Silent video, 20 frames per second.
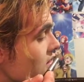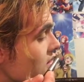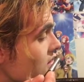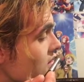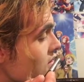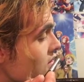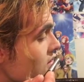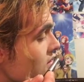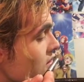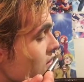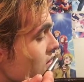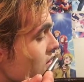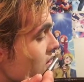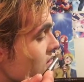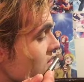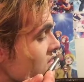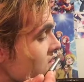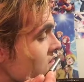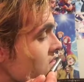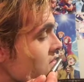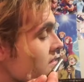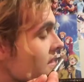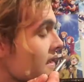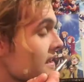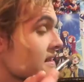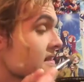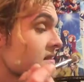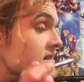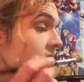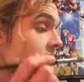Unicorns
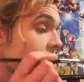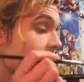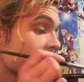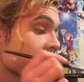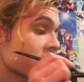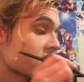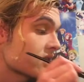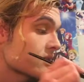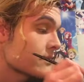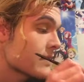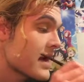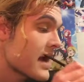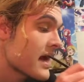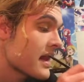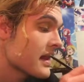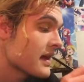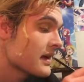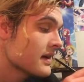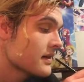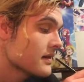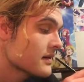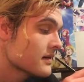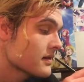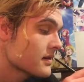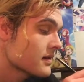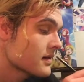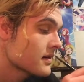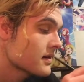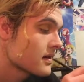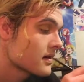Unite Salvation Palette.
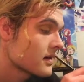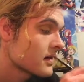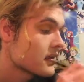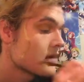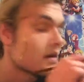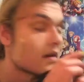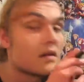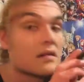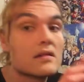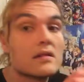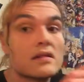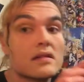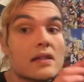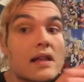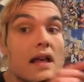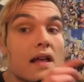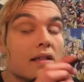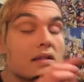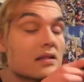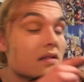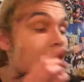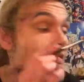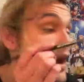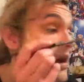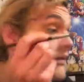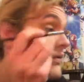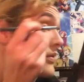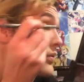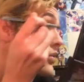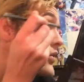Just that
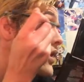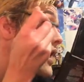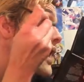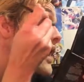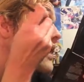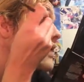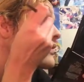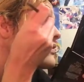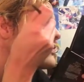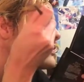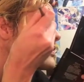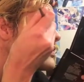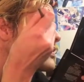soft brown.